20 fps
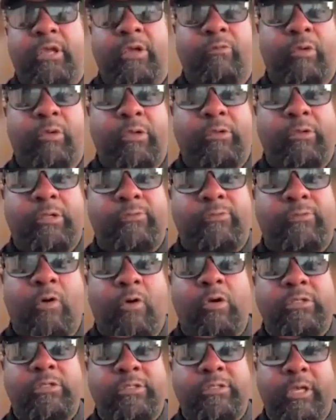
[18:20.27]
as
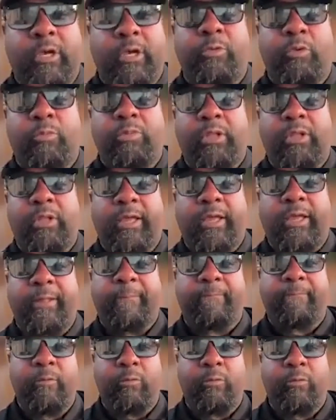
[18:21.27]
far as to help you
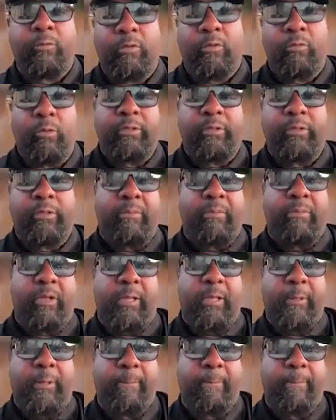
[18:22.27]
play. What would that
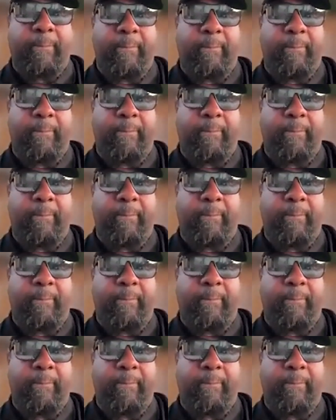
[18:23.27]
be?